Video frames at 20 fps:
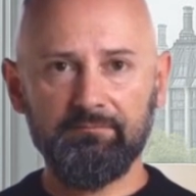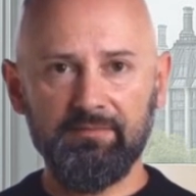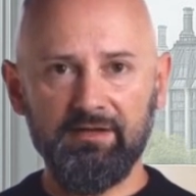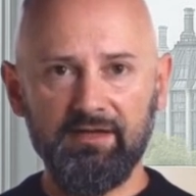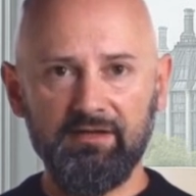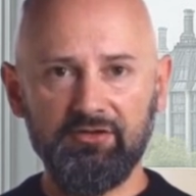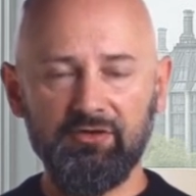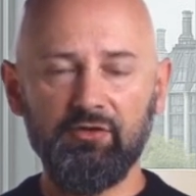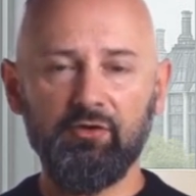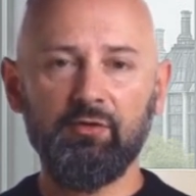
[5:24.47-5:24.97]

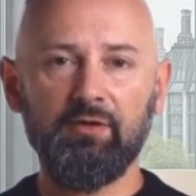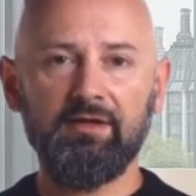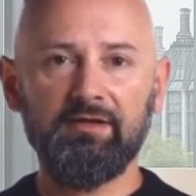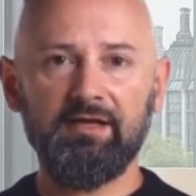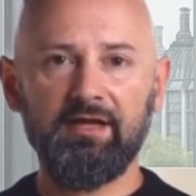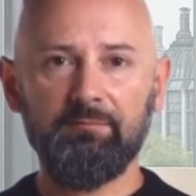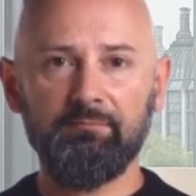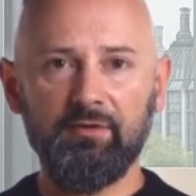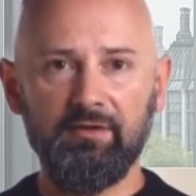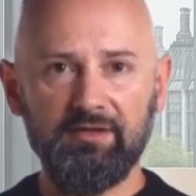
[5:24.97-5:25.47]
Ensuring
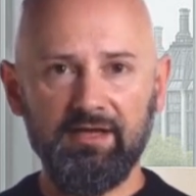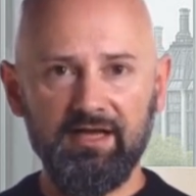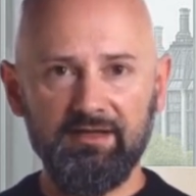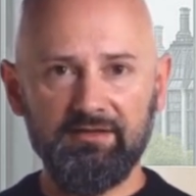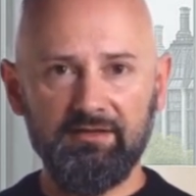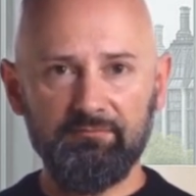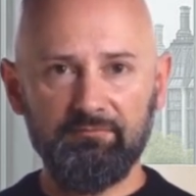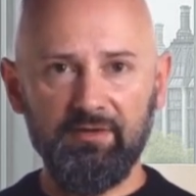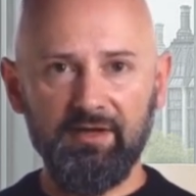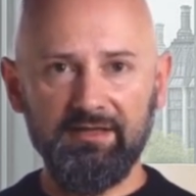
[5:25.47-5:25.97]
that
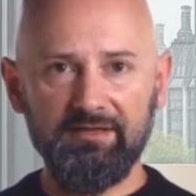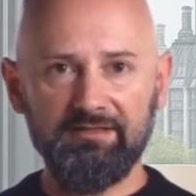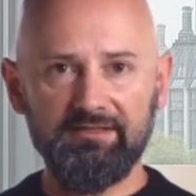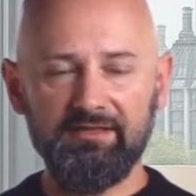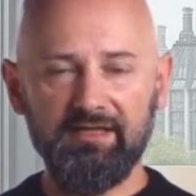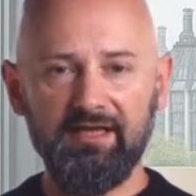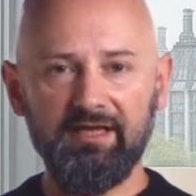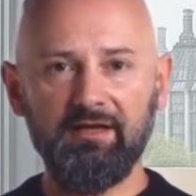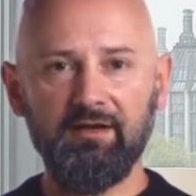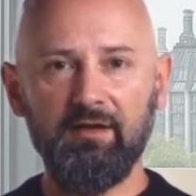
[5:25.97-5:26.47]
protective rights
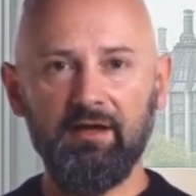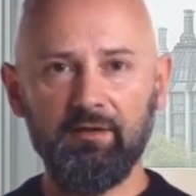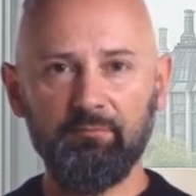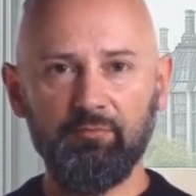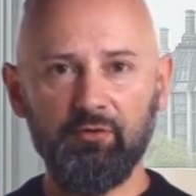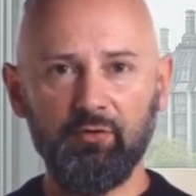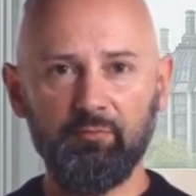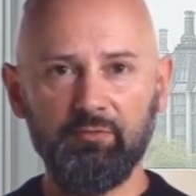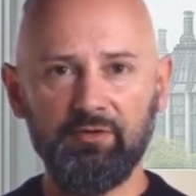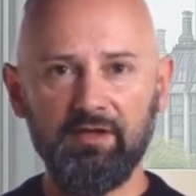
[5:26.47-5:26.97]
scale
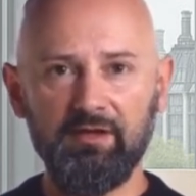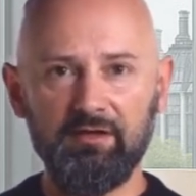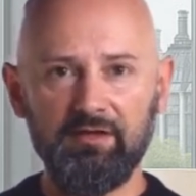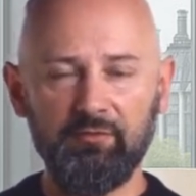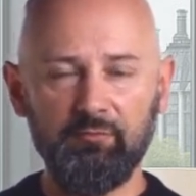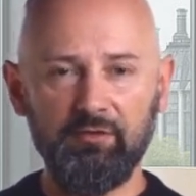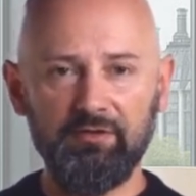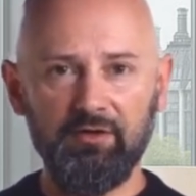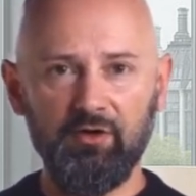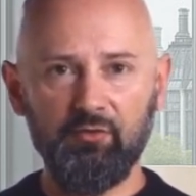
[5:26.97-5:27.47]

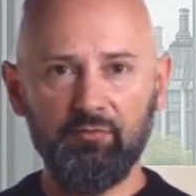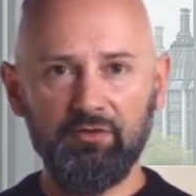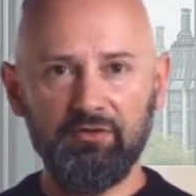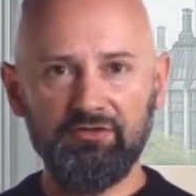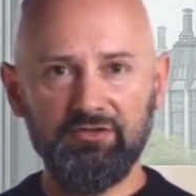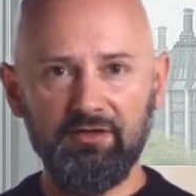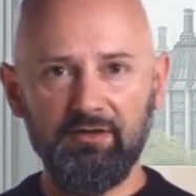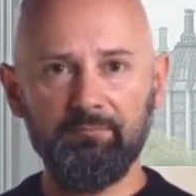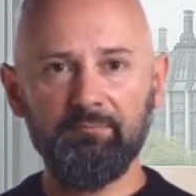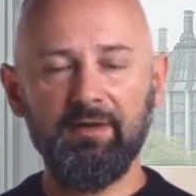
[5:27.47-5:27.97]
appropriately with
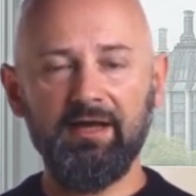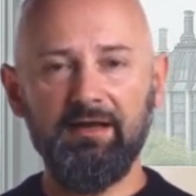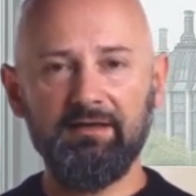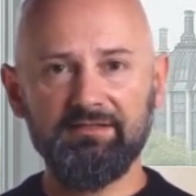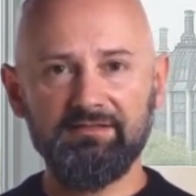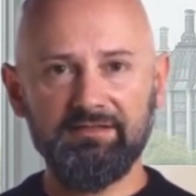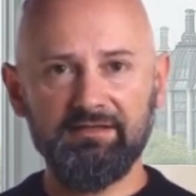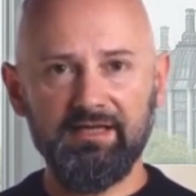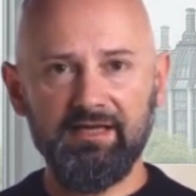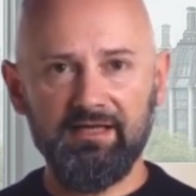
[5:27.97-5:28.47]
ownership
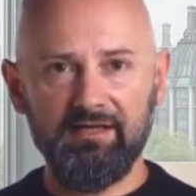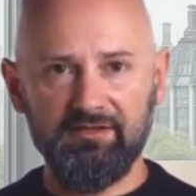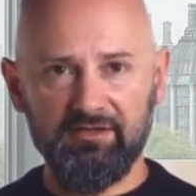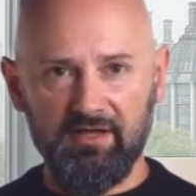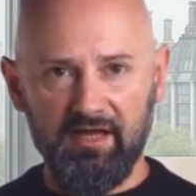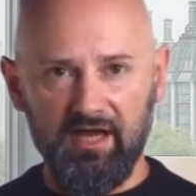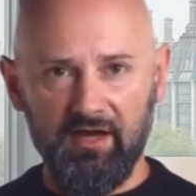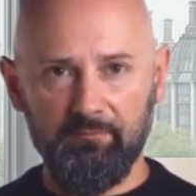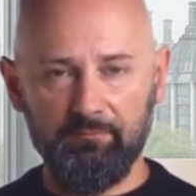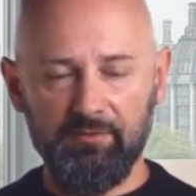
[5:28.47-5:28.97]
and stage
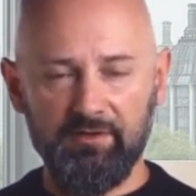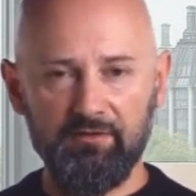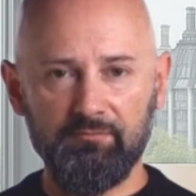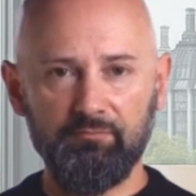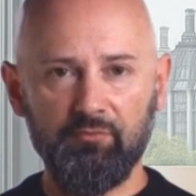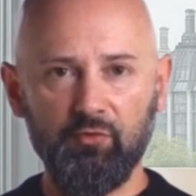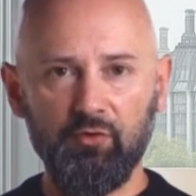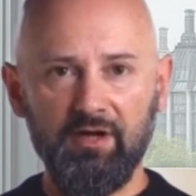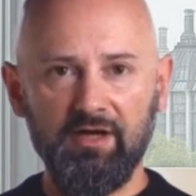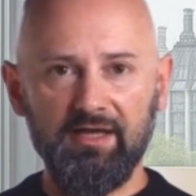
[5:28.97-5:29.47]
helps
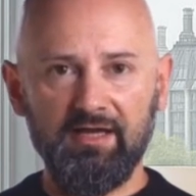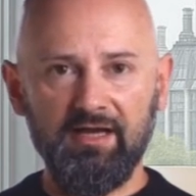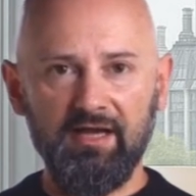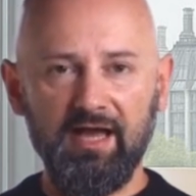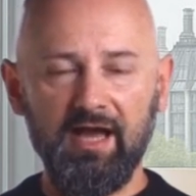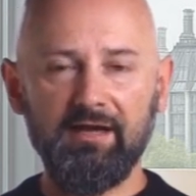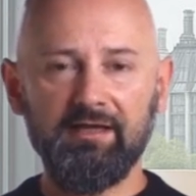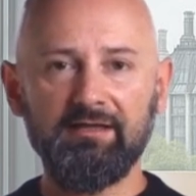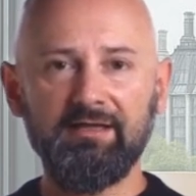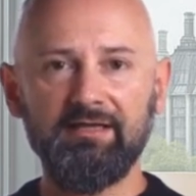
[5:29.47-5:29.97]
avoid
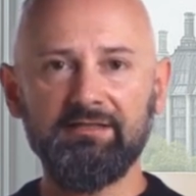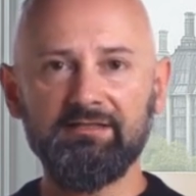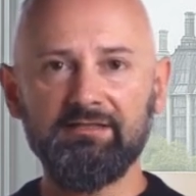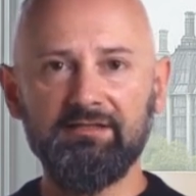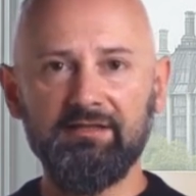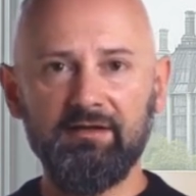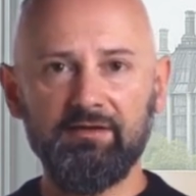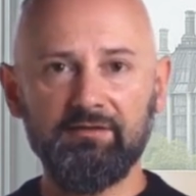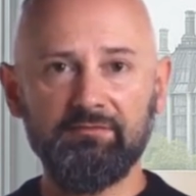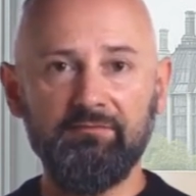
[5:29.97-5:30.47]

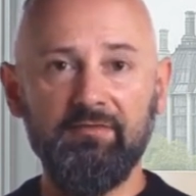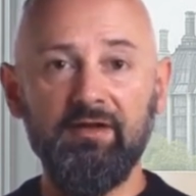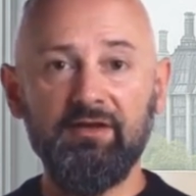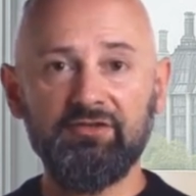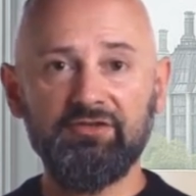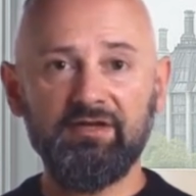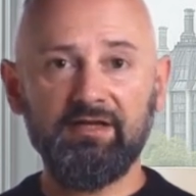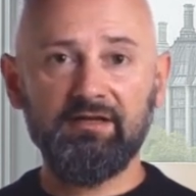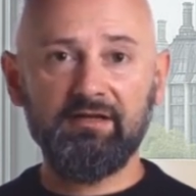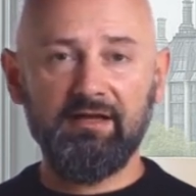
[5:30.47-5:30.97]
unnecessary
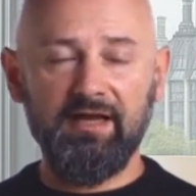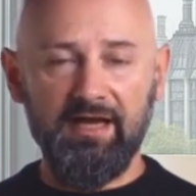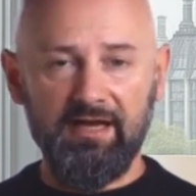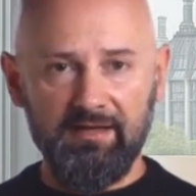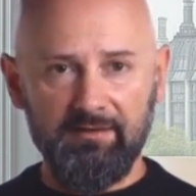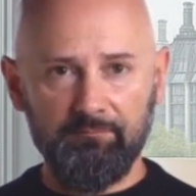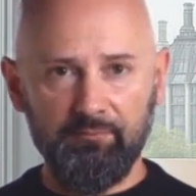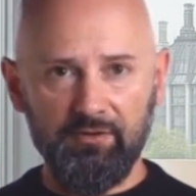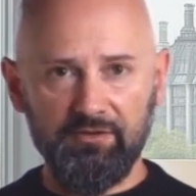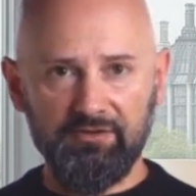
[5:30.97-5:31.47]
friction
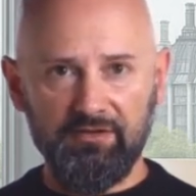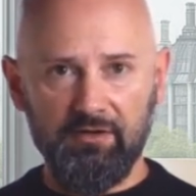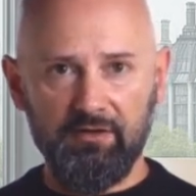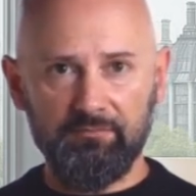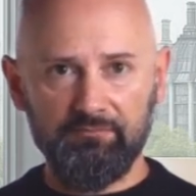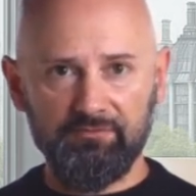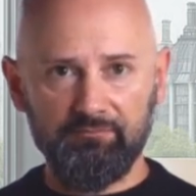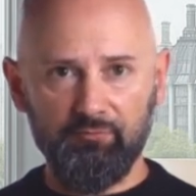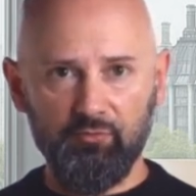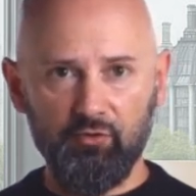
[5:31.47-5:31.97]
and
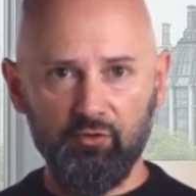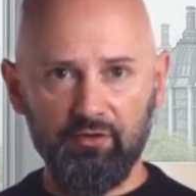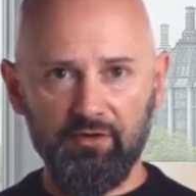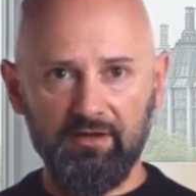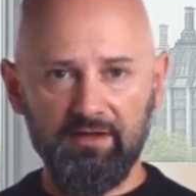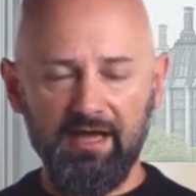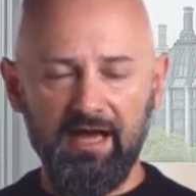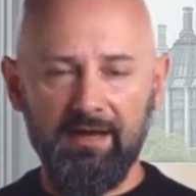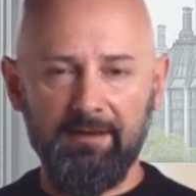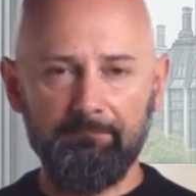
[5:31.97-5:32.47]
preserves
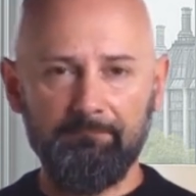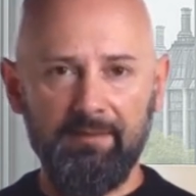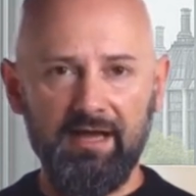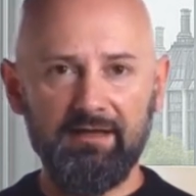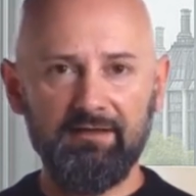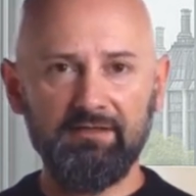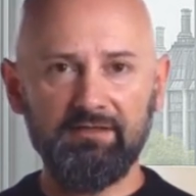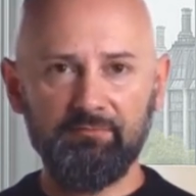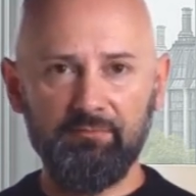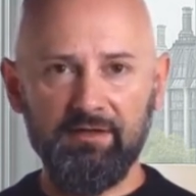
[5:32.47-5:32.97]
board and
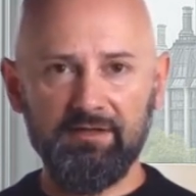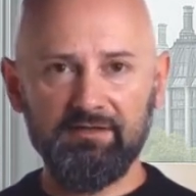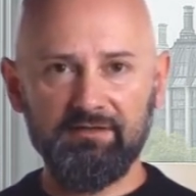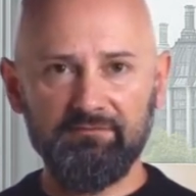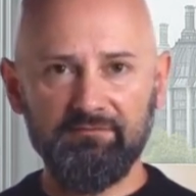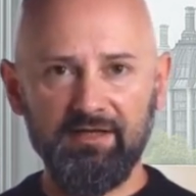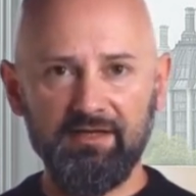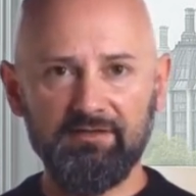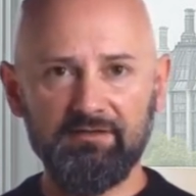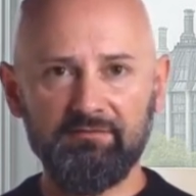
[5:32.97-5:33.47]
management
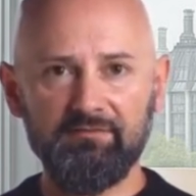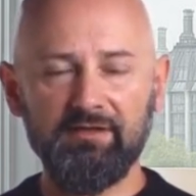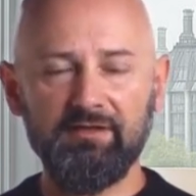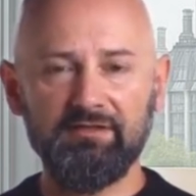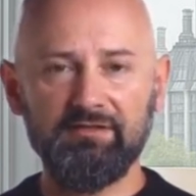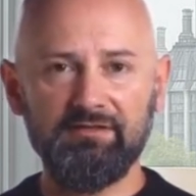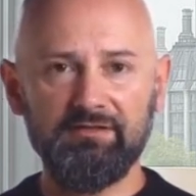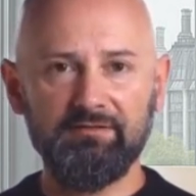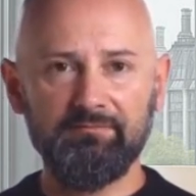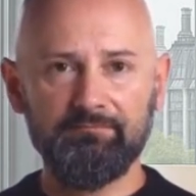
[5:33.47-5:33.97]

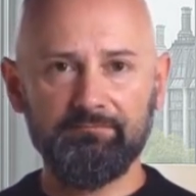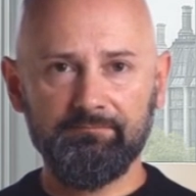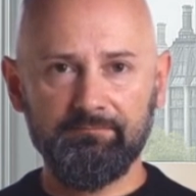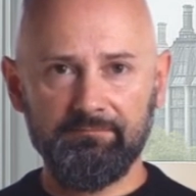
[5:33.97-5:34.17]
effectiveness.